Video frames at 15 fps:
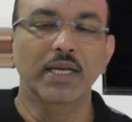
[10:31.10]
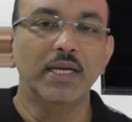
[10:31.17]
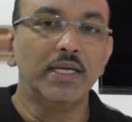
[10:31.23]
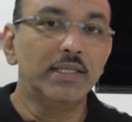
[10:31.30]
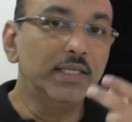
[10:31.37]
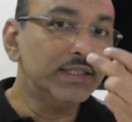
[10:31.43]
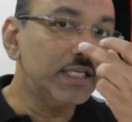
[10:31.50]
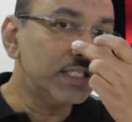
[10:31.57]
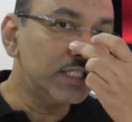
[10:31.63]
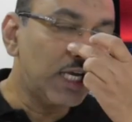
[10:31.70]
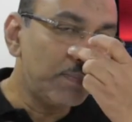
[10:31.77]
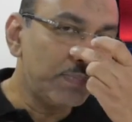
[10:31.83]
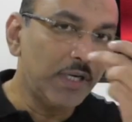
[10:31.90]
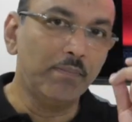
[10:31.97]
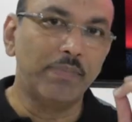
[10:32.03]
This is
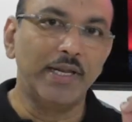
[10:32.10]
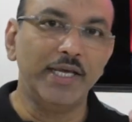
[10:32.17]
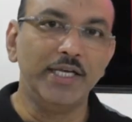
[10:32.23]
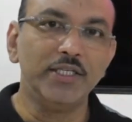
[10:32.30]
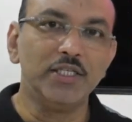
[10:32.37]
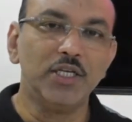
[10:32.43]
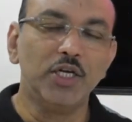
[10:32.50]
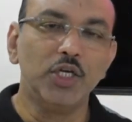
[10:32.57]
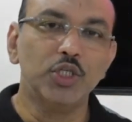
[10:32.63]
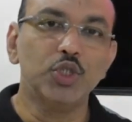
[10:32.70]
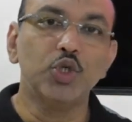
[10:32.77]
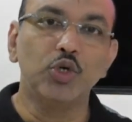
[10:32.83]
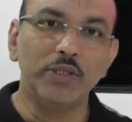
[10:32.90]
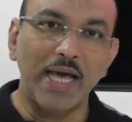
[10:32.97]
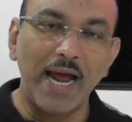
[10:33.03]
kept in place
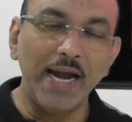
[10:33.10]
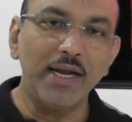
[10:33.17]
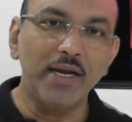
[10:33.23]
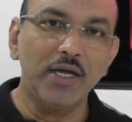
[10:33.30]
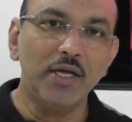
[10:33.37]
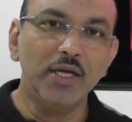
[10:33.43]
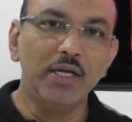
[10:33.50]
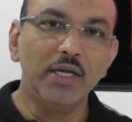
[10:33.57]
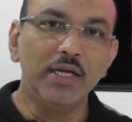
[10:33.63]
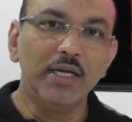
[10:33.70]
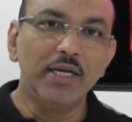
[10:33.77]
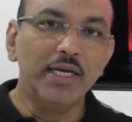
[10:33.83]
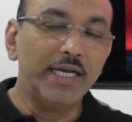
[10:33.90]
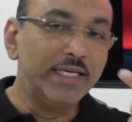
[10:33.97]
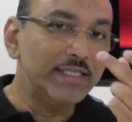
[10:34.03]
so that
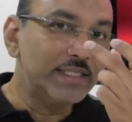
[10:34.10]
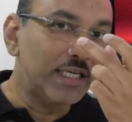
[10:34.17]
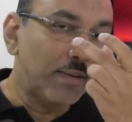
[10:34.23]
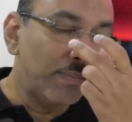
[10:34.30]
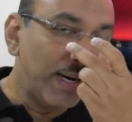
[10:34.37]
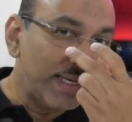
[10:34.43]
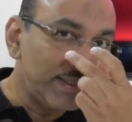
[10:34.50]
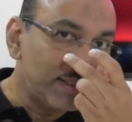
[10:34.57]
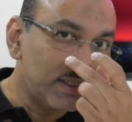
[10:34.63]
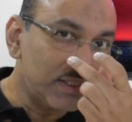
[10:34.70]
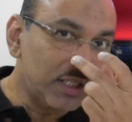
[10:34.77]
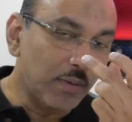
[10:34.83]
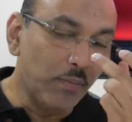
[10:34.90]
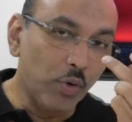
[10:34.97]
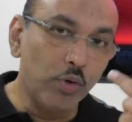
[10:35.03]
it stabilizes
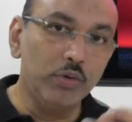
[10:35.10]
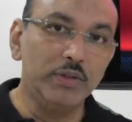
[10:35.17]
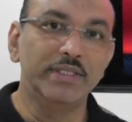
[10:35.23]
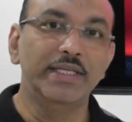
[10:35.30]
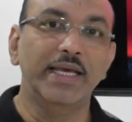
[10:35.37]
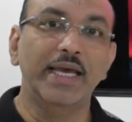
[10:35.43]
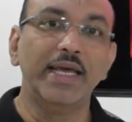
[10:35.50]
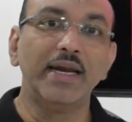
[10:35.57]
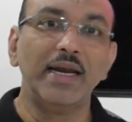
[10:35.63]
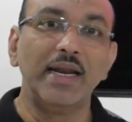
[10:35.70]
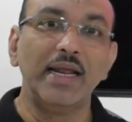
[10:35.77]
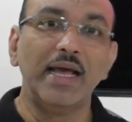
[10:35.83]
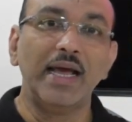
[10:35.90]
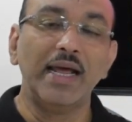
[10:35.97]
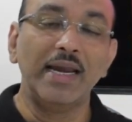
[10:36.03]
the bone there.
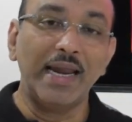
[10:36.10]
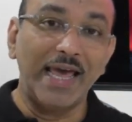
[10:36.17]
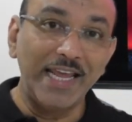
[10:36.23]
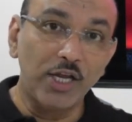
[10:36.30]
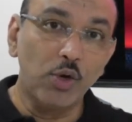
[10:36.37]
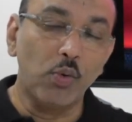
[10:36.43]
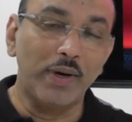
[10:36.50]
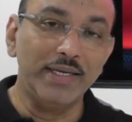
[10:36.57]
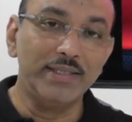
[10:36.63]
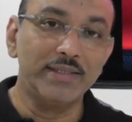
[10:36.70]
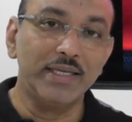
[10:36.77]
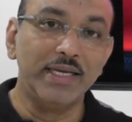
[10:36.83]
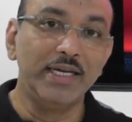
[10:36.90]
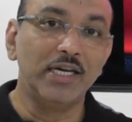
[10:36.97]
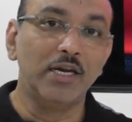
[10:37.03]

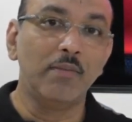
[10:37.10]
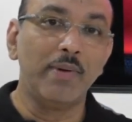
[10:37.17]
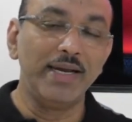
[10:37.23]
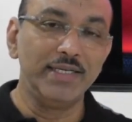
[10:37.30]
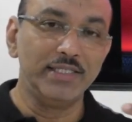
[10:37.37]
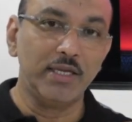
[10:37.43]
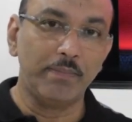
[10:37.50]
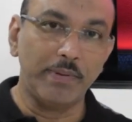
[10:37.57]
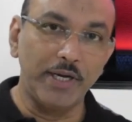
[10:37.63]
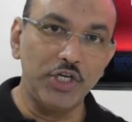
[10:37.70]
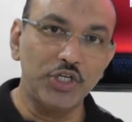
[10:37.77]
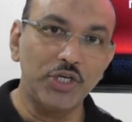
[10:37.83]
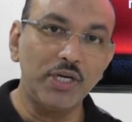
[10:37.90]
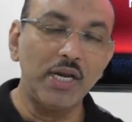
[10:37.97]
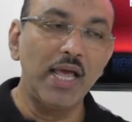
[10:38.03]
Likewise, it reminds the
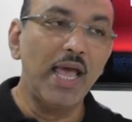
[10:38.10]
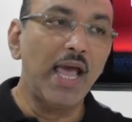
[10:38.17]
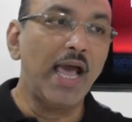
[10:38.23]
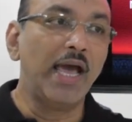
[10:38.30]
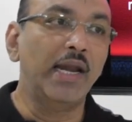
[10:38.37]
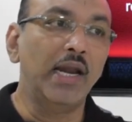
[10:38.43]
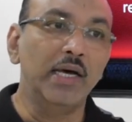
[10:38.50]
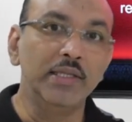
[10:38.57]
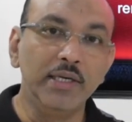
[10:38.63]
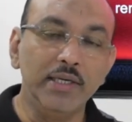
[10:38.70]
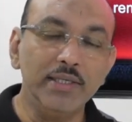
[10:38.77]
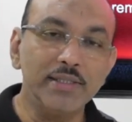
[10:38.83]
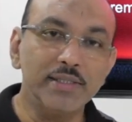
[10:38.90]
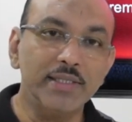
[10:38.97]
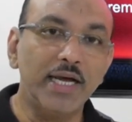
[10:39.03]
patient and
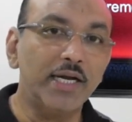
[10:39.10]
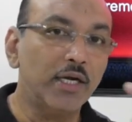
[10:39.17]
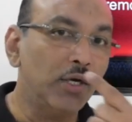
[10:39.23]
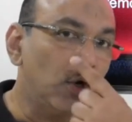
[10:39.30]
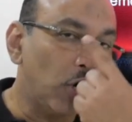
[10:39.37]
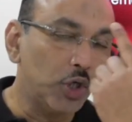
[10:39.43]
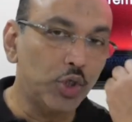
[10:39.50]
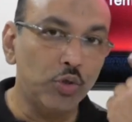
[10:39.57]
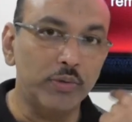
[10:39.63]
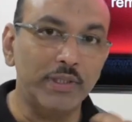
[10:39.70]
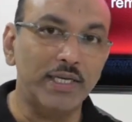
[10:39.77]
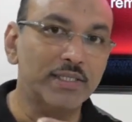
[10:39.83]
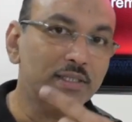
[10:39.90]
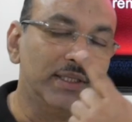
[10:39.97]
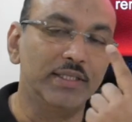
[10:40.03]
others that not to
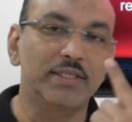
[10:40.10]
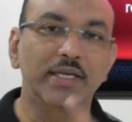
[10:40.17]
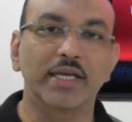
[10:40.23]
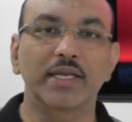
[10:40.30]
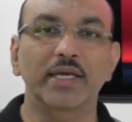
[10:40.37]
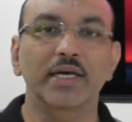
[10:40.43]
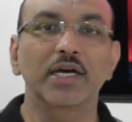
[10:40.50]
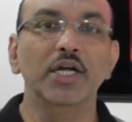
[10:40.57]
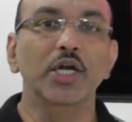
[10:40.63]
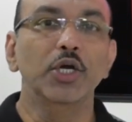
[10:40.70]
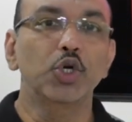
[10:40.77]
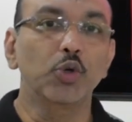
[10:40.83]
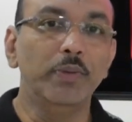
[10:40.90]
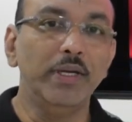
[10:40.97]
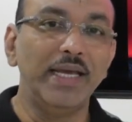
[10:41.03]
touch this area,
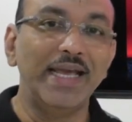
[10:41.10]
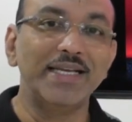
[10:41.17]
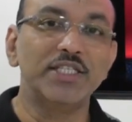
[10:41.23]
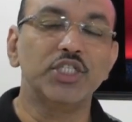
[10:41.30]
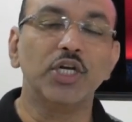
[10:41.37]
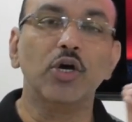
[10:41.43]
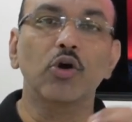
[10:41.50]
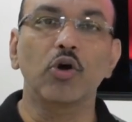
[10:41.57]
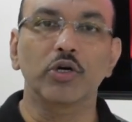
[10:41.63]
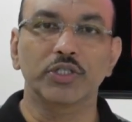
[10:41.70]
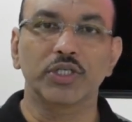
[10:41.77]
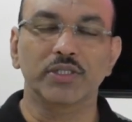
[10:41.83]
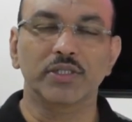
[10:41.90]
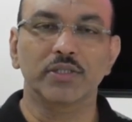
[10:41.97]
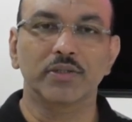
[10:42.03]
to be extra
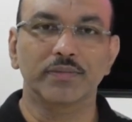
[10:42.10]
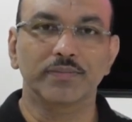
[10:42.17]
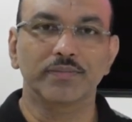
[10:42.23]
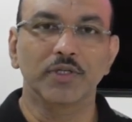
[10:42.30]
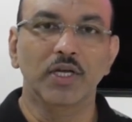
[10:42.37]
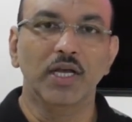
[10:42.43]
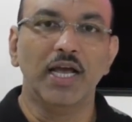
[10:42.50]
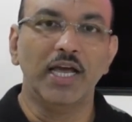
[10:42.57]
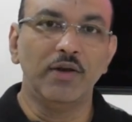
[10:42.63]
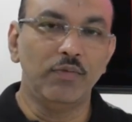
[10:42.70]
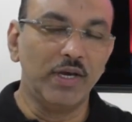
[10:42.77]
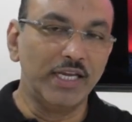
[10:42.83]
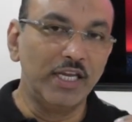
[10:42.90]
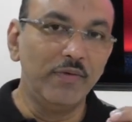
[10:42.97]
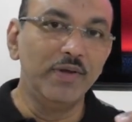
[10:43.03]
cautious. And
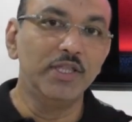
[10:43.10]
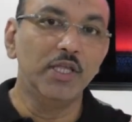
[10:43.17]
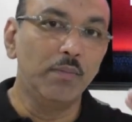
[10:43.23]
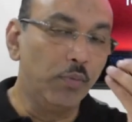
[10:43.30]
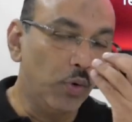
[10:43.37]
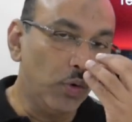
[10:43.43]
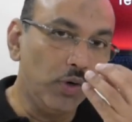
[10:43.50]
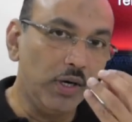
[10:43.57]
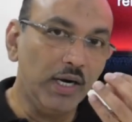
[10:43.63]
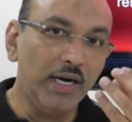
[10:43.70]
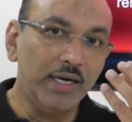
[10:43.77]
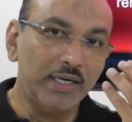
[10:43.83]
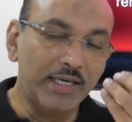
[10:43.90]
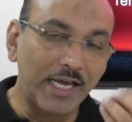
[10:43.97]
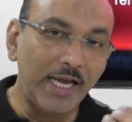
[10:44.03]
we are giving the bone
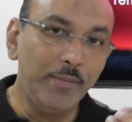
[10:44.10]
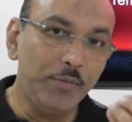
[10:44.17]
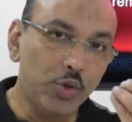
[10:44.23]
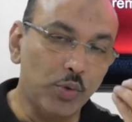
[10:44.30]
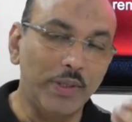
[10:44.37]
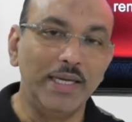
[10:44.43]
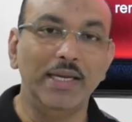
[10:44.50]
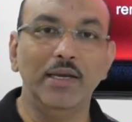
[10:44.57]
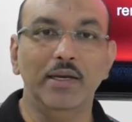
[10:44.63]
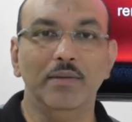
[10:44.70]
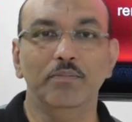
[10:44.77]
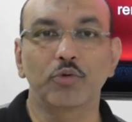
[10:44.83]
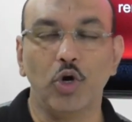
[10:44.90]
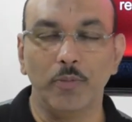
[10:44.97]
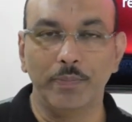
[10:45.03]
time to heal
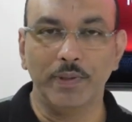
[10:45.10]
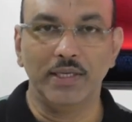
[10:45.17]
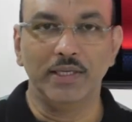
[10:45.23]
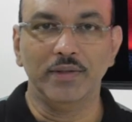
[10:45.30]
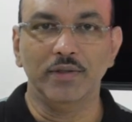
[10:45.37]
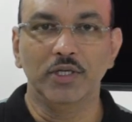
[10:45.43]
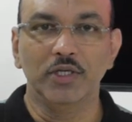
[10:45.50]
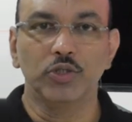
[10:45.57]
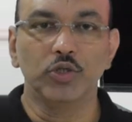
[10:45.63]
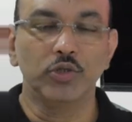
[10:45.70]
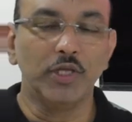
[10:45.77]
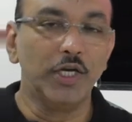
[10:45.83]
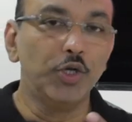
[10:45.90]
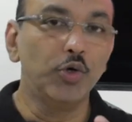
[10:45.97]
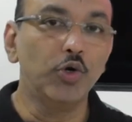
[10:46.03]
properly so
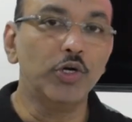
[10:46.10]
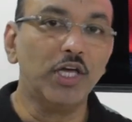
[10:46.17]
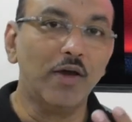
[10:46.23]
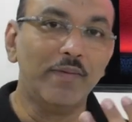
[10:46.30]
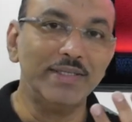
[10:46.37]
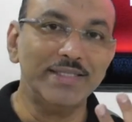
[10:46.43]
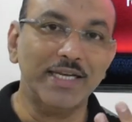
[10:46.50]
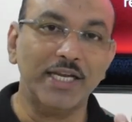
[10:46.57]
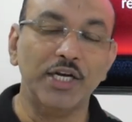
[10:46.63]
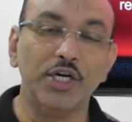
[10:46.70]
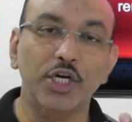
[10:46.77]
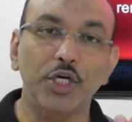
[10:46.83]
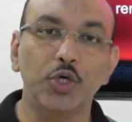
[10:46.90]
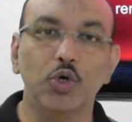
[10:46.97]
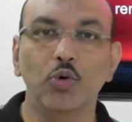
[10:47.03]
that you don't have a
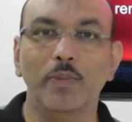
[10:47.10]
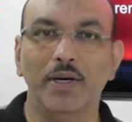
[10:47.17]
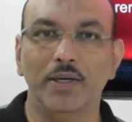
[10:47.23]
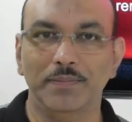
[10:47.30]
secondary trauma.